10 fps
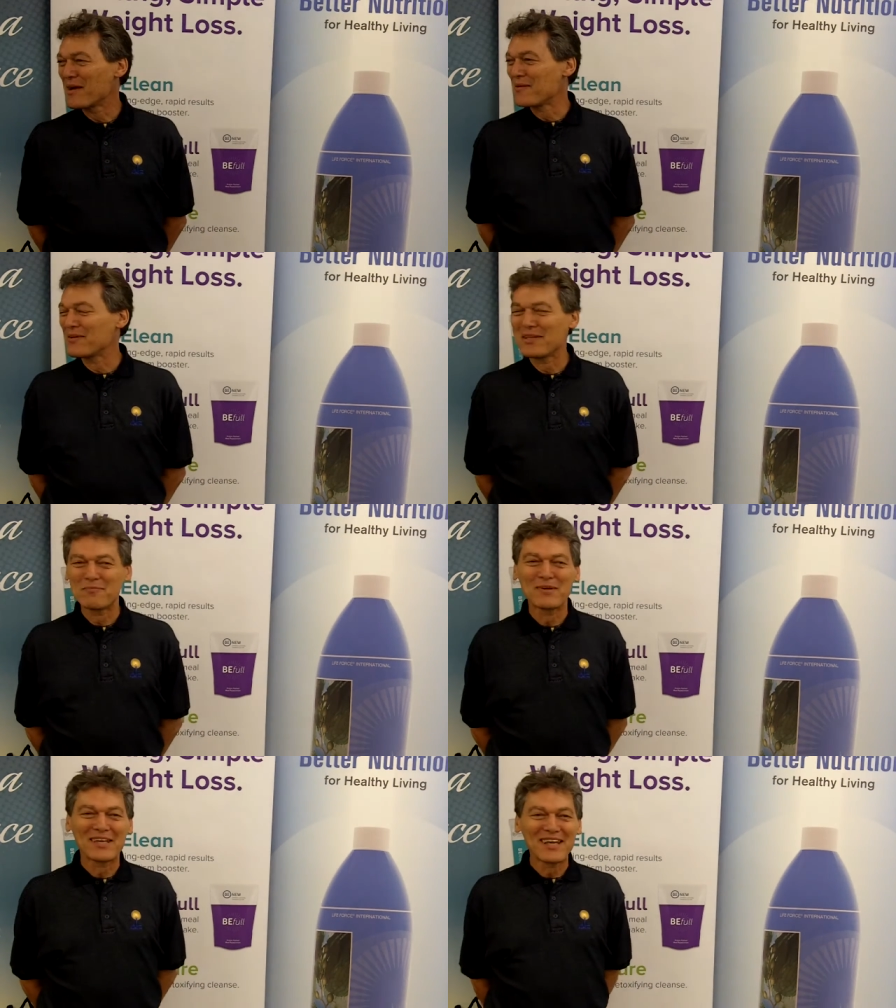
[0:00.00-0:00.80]
maybe
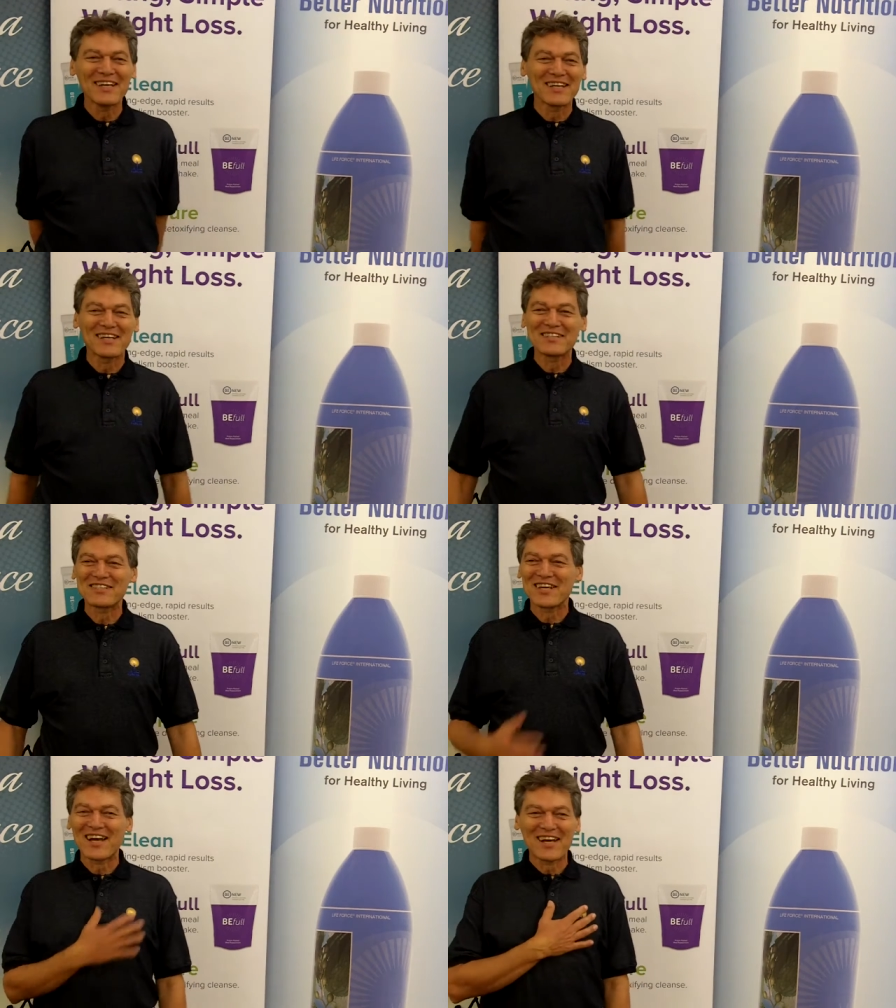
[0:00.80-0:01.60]
the beginning
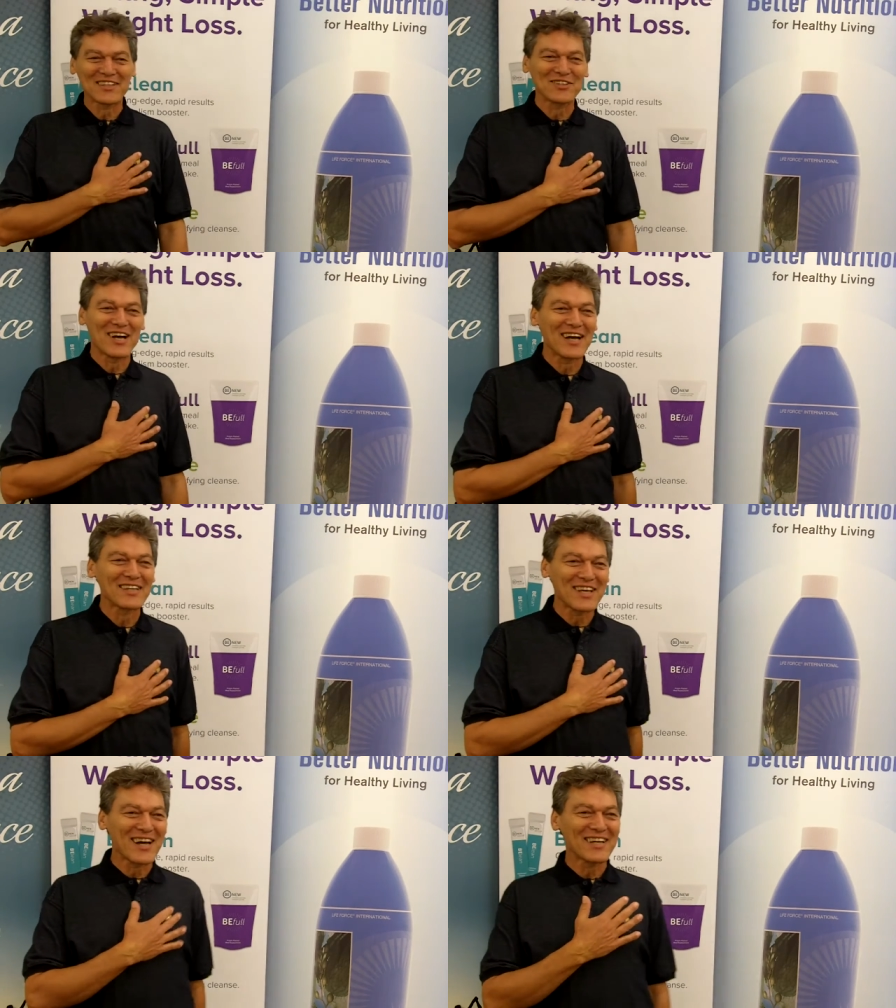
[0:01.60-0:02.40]
is the
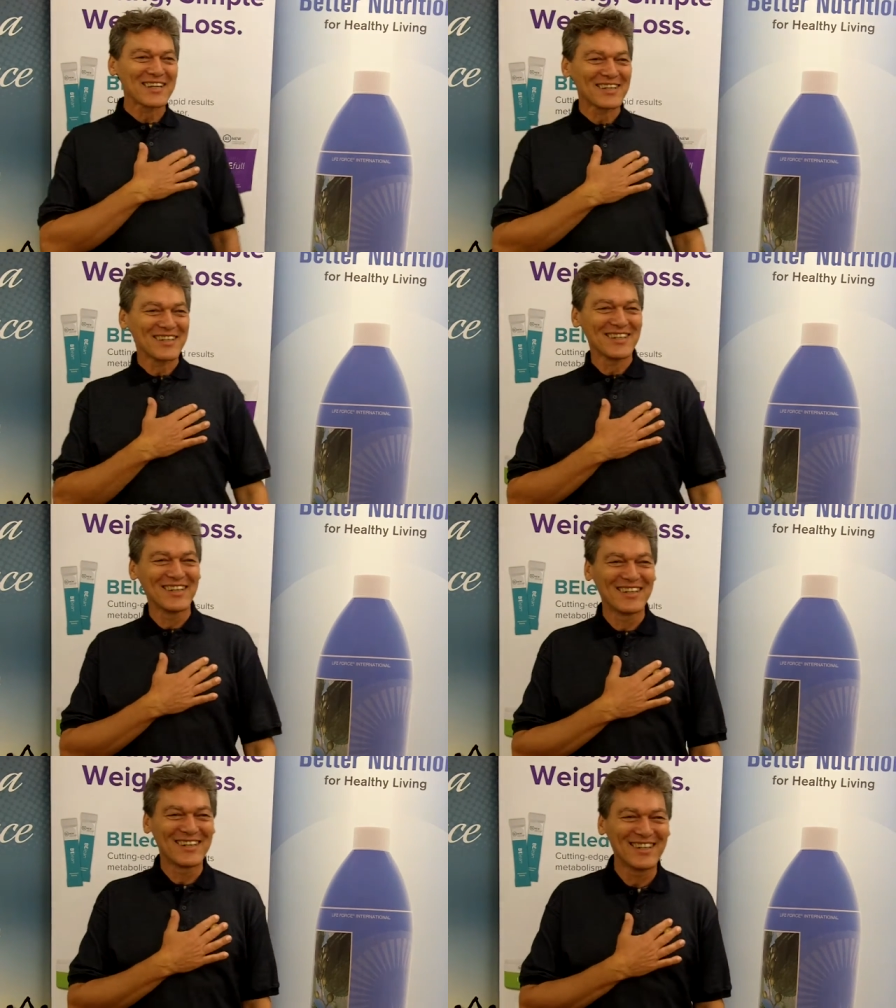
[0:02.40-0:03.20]
heart-to-heart
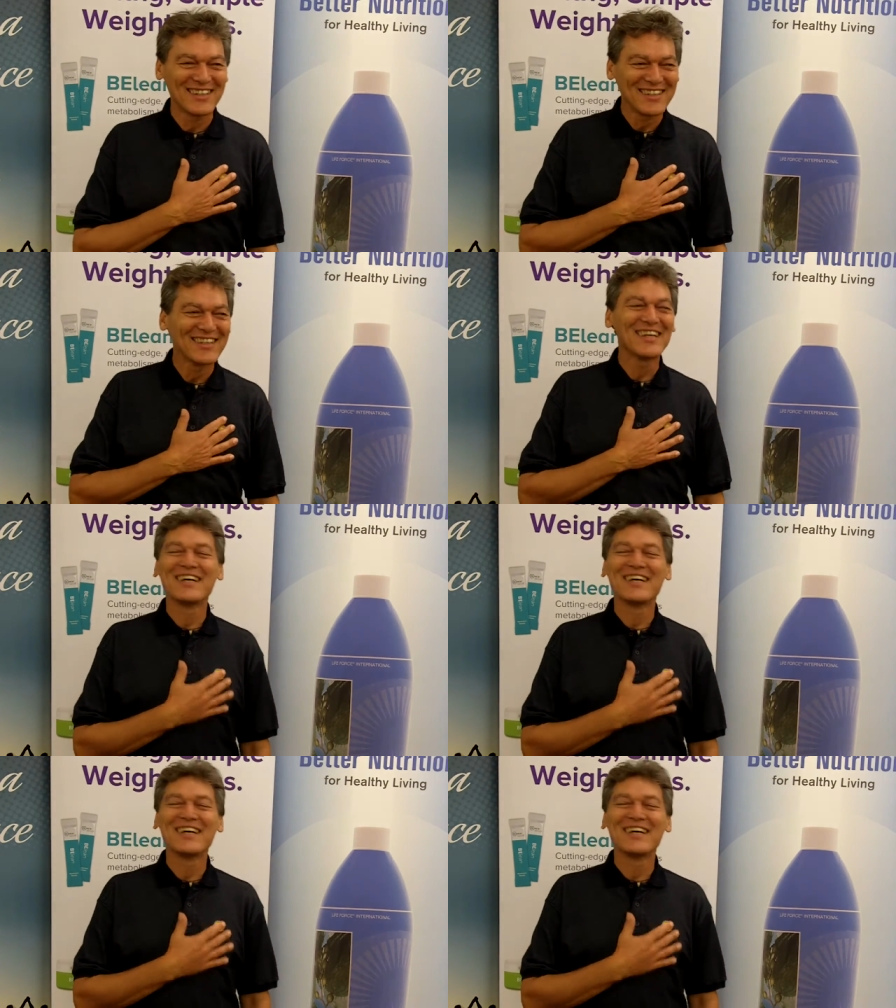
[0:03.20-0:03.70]
hug.